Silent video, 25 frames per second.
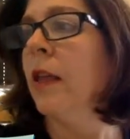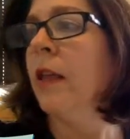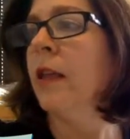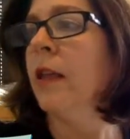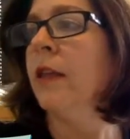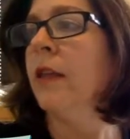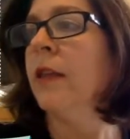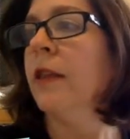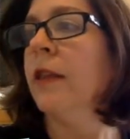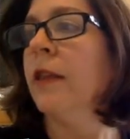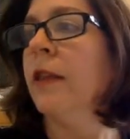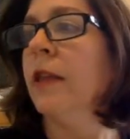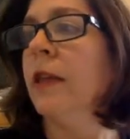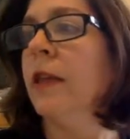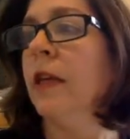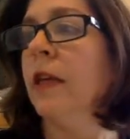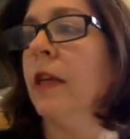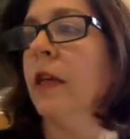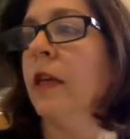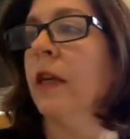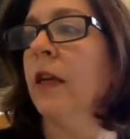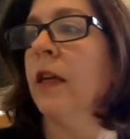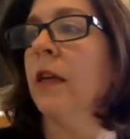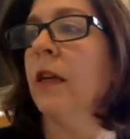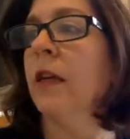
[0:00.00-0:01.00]

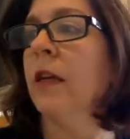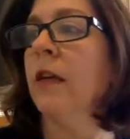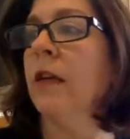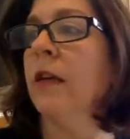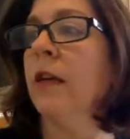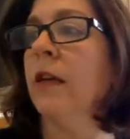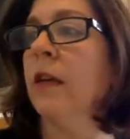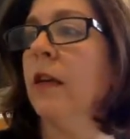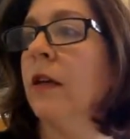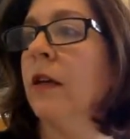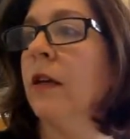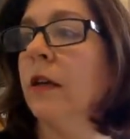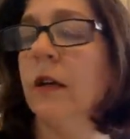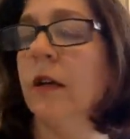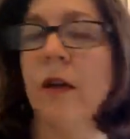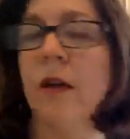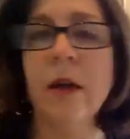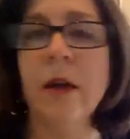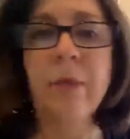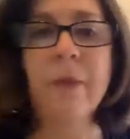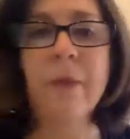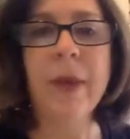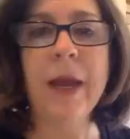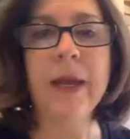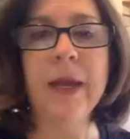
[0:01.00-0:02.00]
the
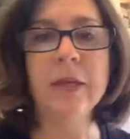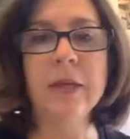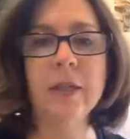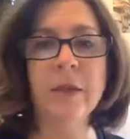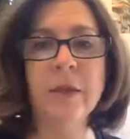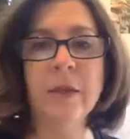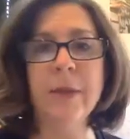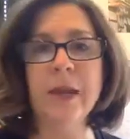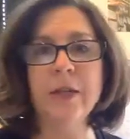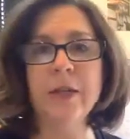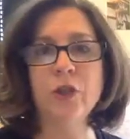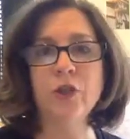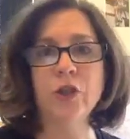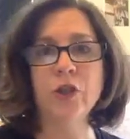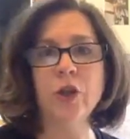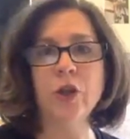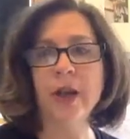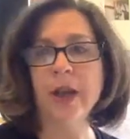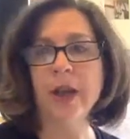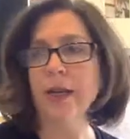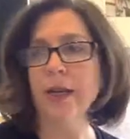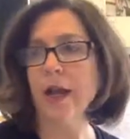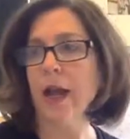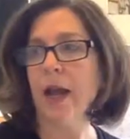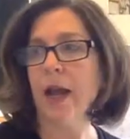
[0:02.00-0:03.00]
page to make sure
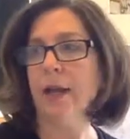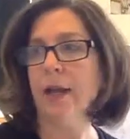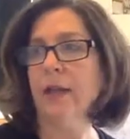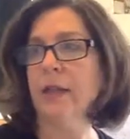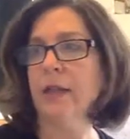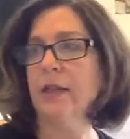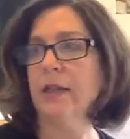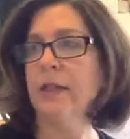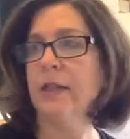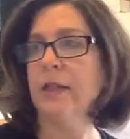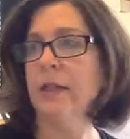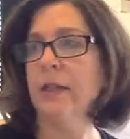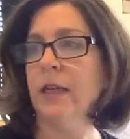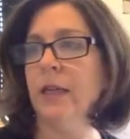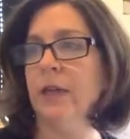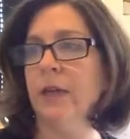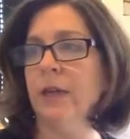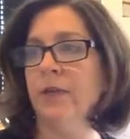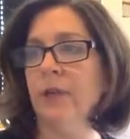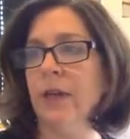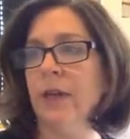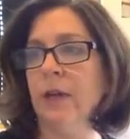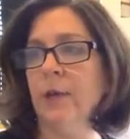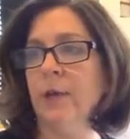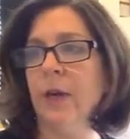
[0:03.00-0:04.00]
I can see
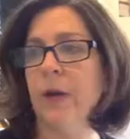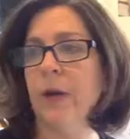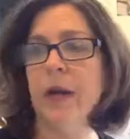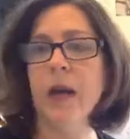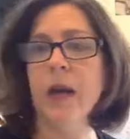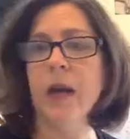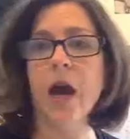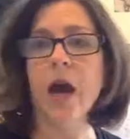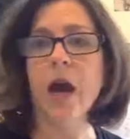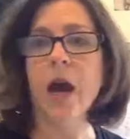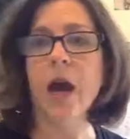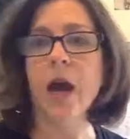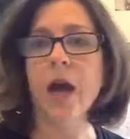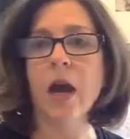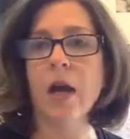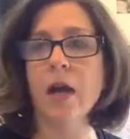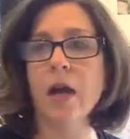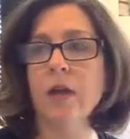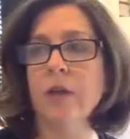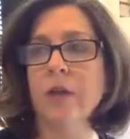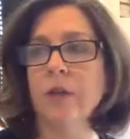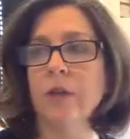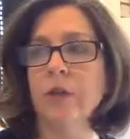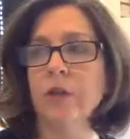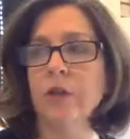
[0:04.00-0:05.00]
if anyone
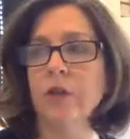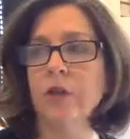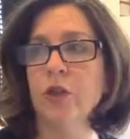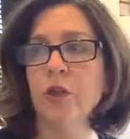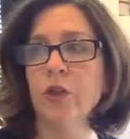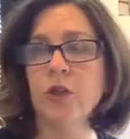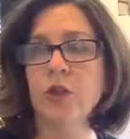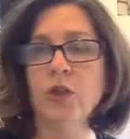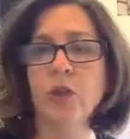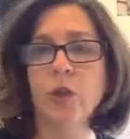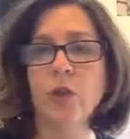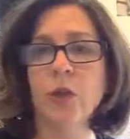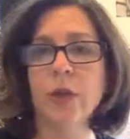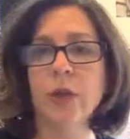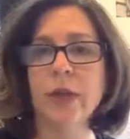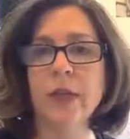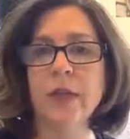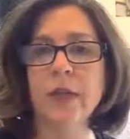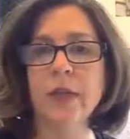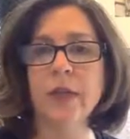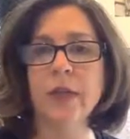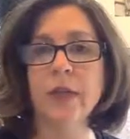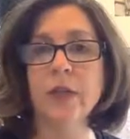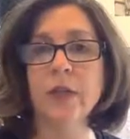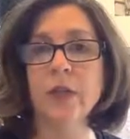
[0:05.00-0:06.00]

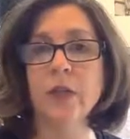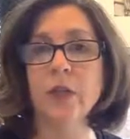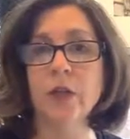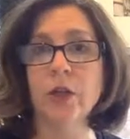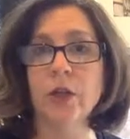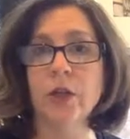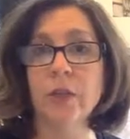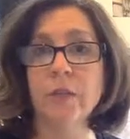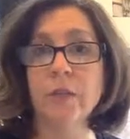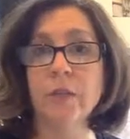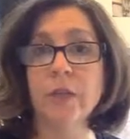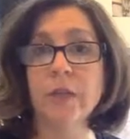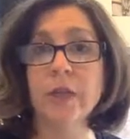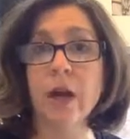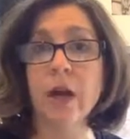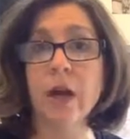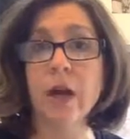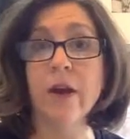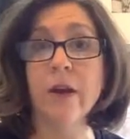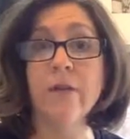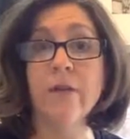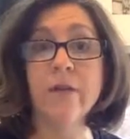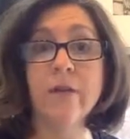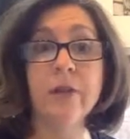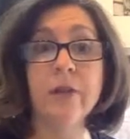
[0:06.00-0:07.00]
joins in terms
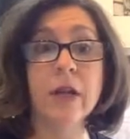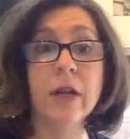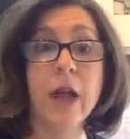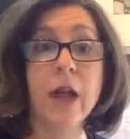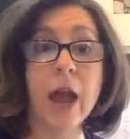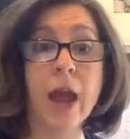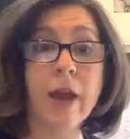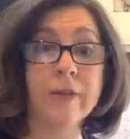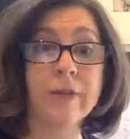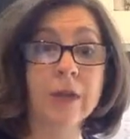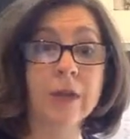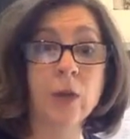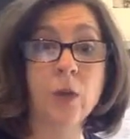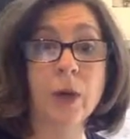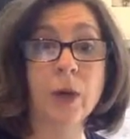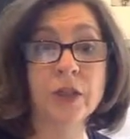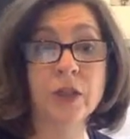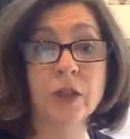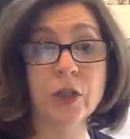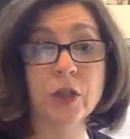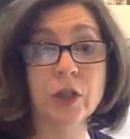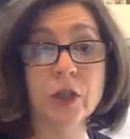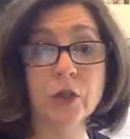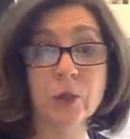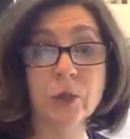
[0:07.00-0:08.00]
of having
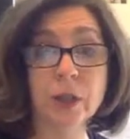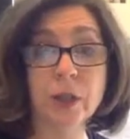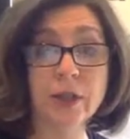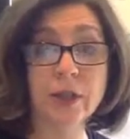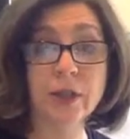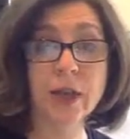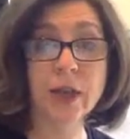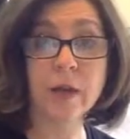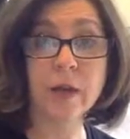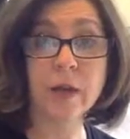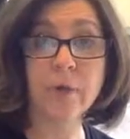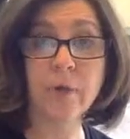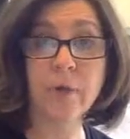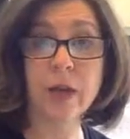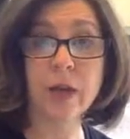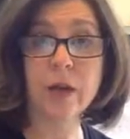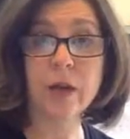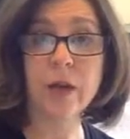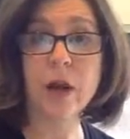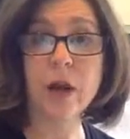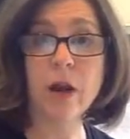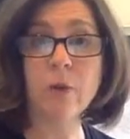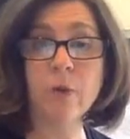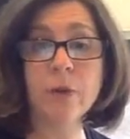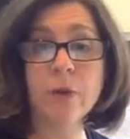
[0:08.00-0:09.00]
questions or anything. But
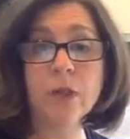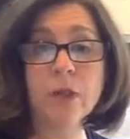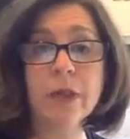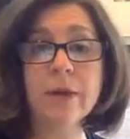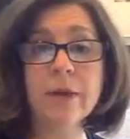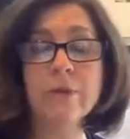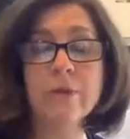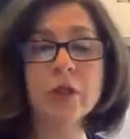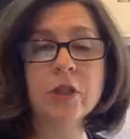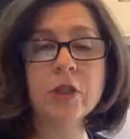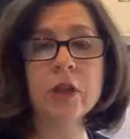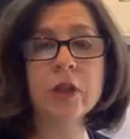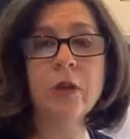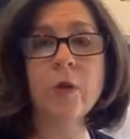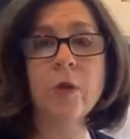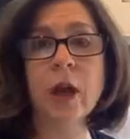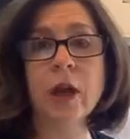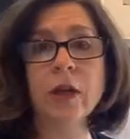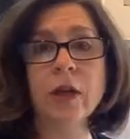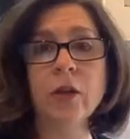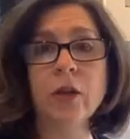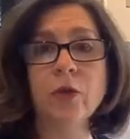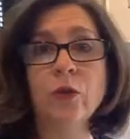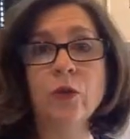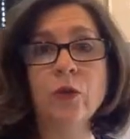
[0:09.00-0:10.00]
really, I'm just going to
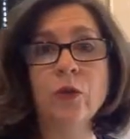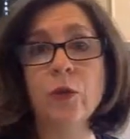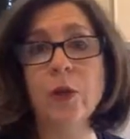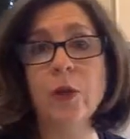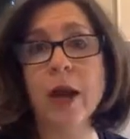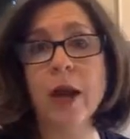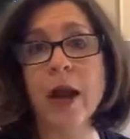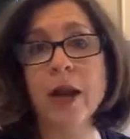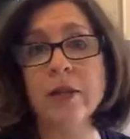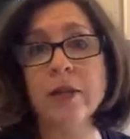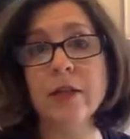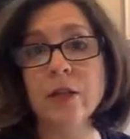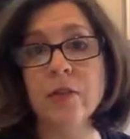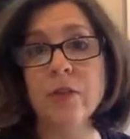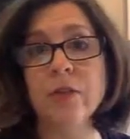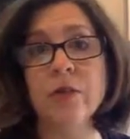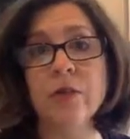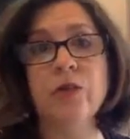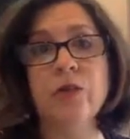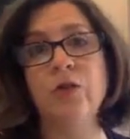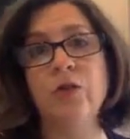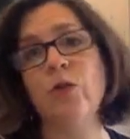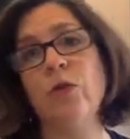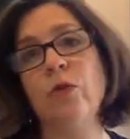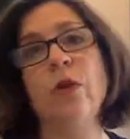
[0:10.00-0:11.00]
walk you through what I do to
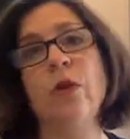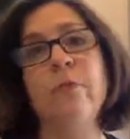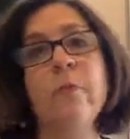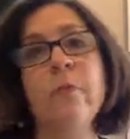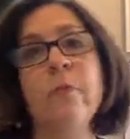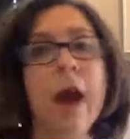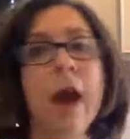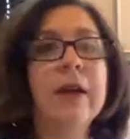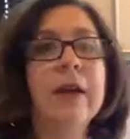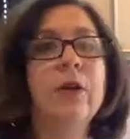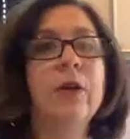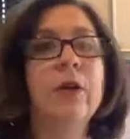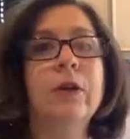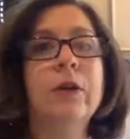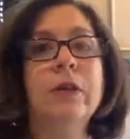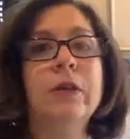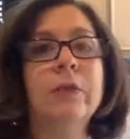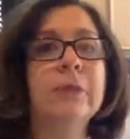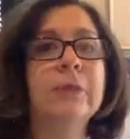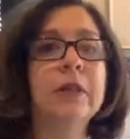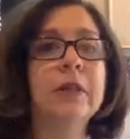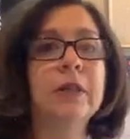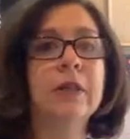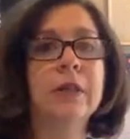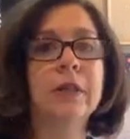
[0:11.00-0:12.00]
store my
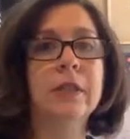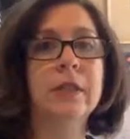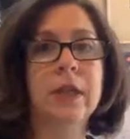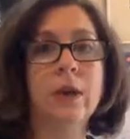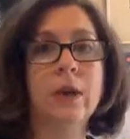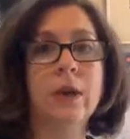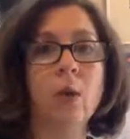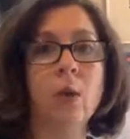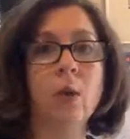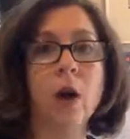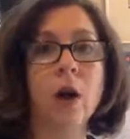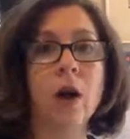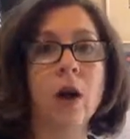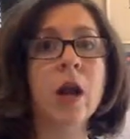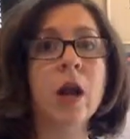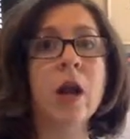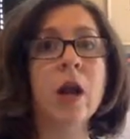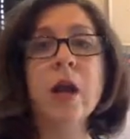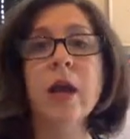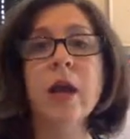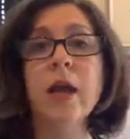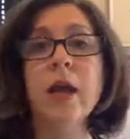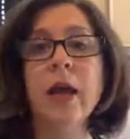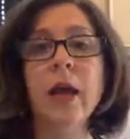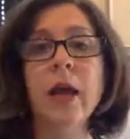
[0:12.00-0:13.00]
Christmas decor,
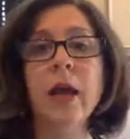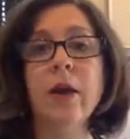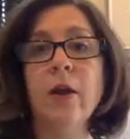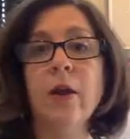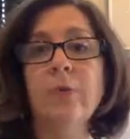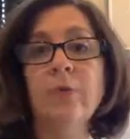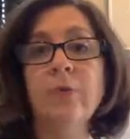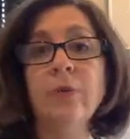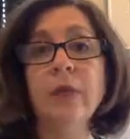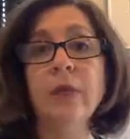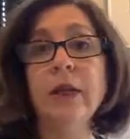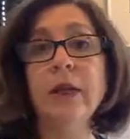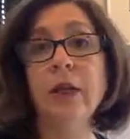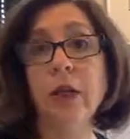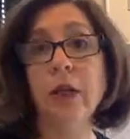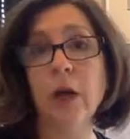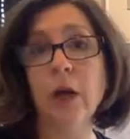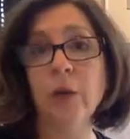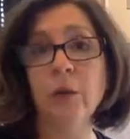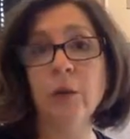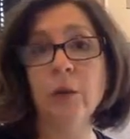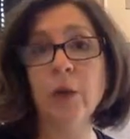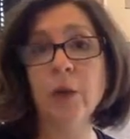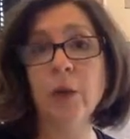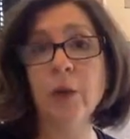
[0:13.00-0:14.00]
and hopefully it'll
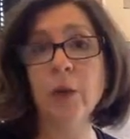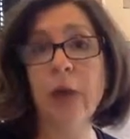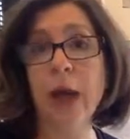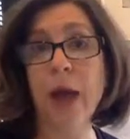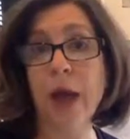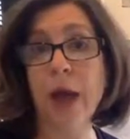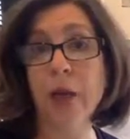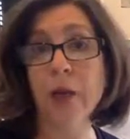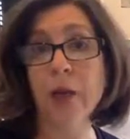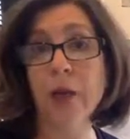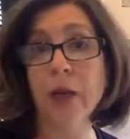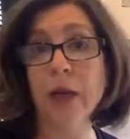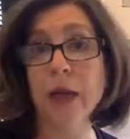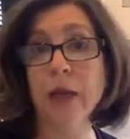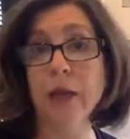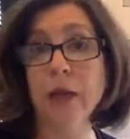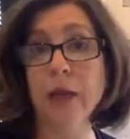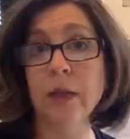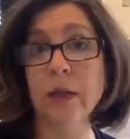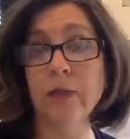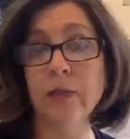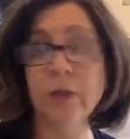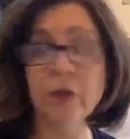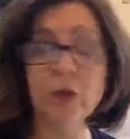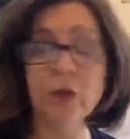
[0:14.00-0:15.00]
help you out
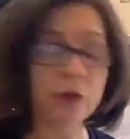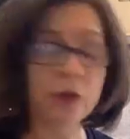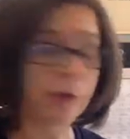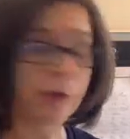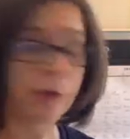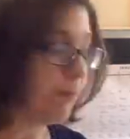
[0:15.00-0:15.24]
in the future.